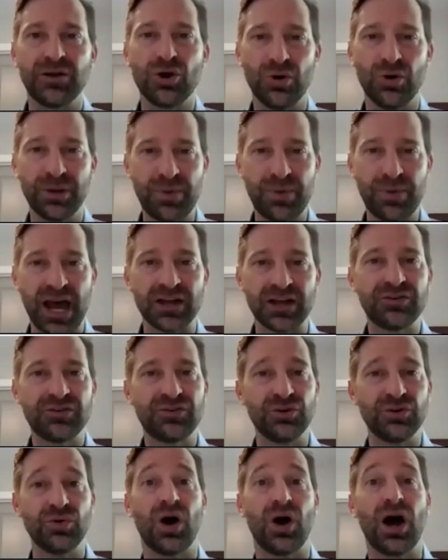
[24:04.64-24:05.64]
going back
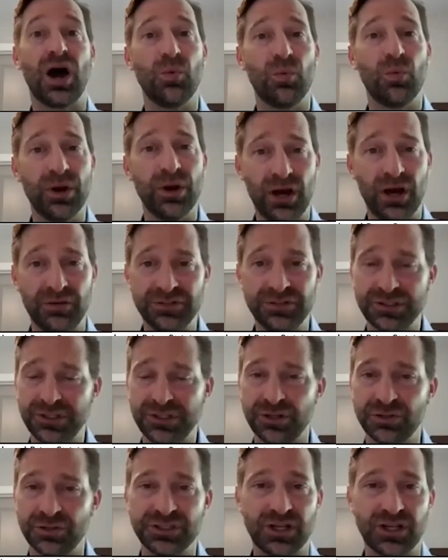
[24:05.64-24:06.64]
to, we obviously
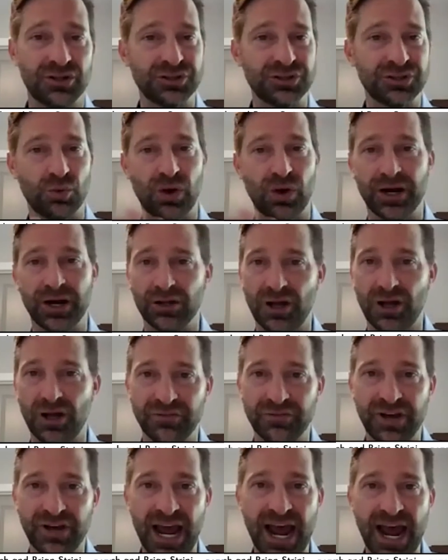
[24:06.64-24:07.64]
know sellers are wearing a lot
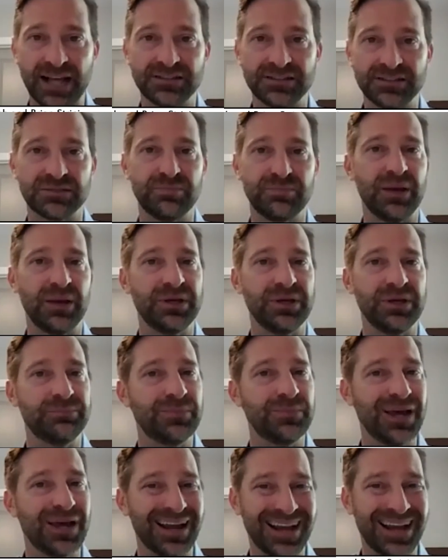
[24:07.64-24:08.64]
of hats. Maybe
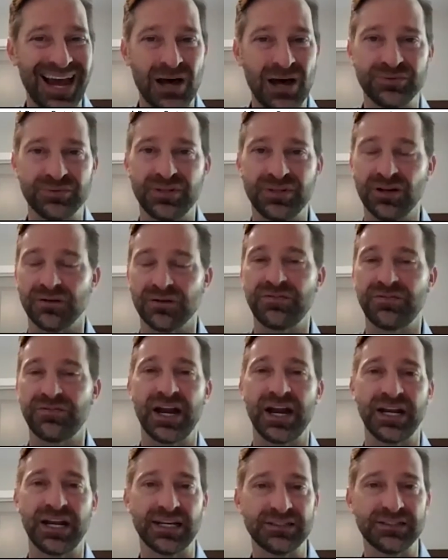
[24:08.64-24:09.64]
accounting or
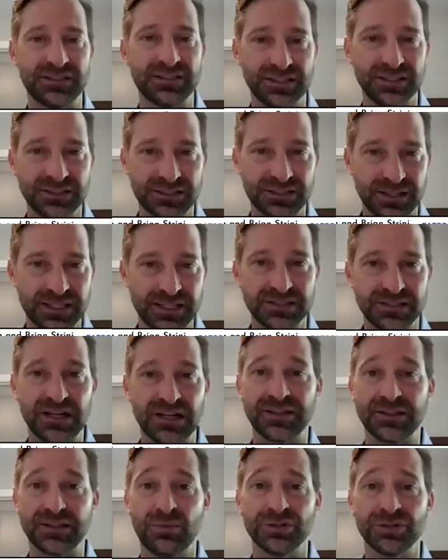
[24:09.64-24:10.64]
finance is
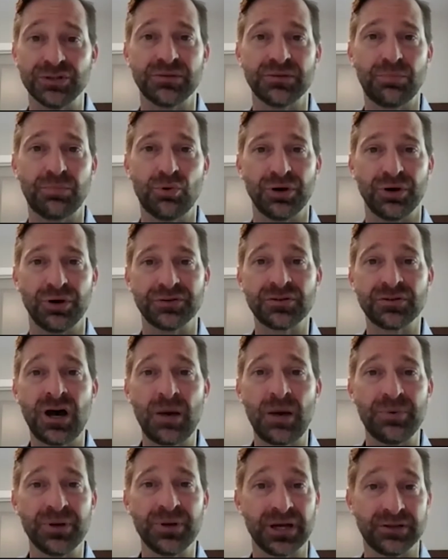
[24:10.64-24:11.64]
not the most important
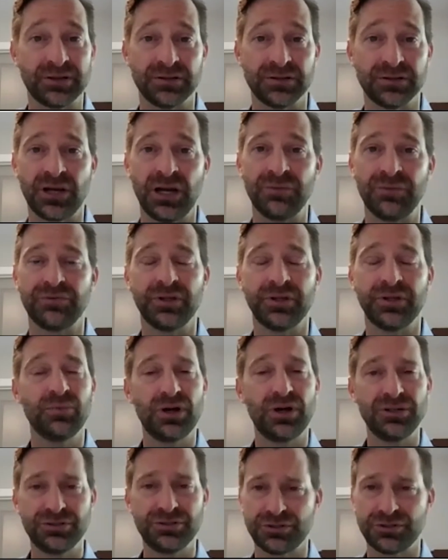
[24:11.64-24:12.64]
topic at the time for them.
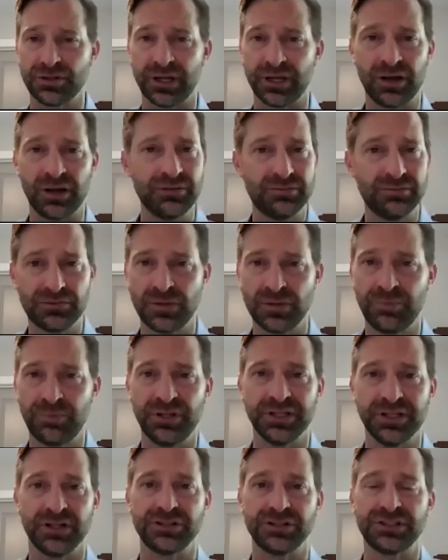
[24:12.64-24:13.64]

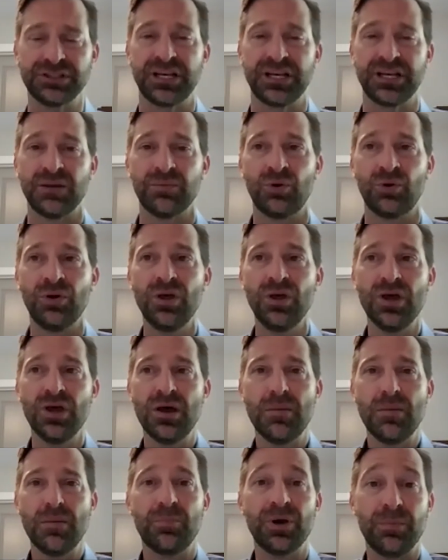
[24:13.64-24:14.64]
Completely understandable,
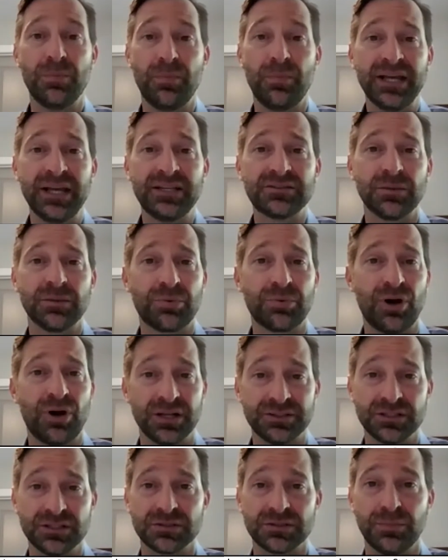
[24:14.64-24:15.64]
but it makes the
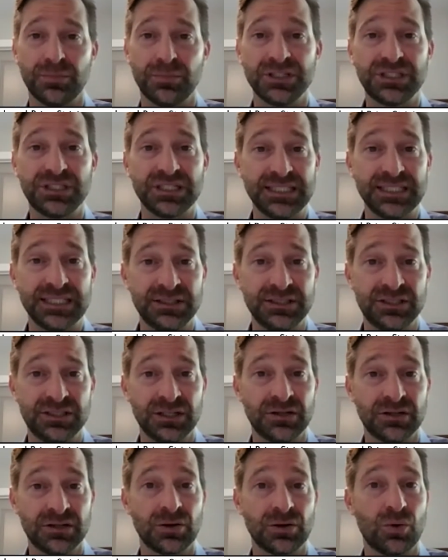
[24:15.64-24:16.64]
process much
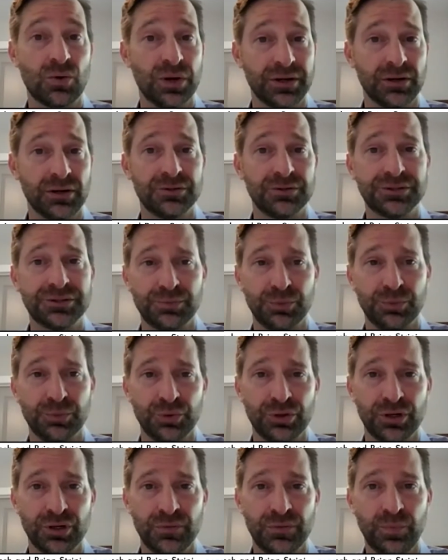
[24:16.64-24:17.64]
easier, quicker,
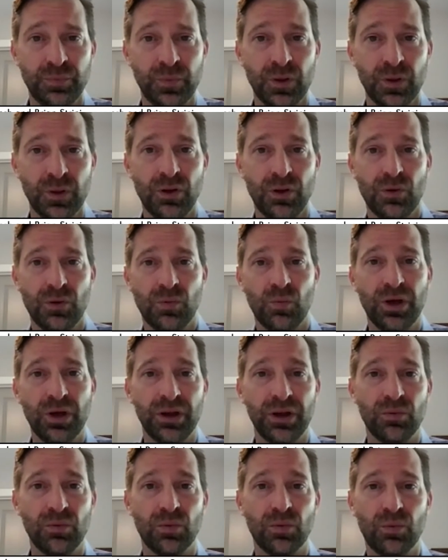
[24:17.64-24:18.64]
smoother
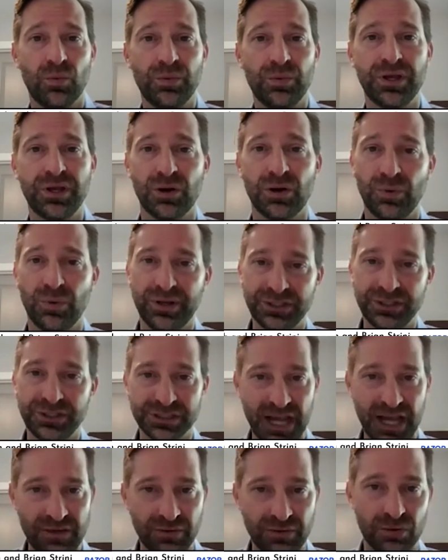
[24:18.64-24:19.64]
when we
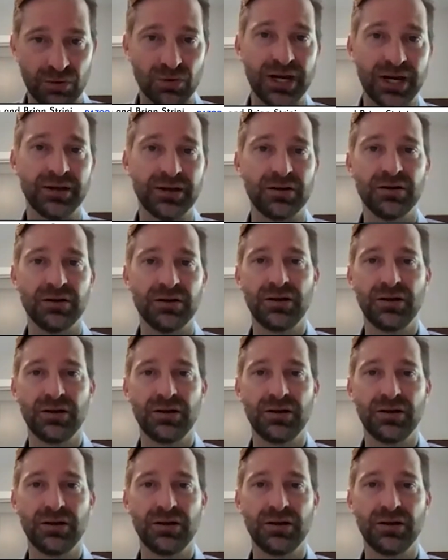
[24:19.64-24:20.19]
just have a great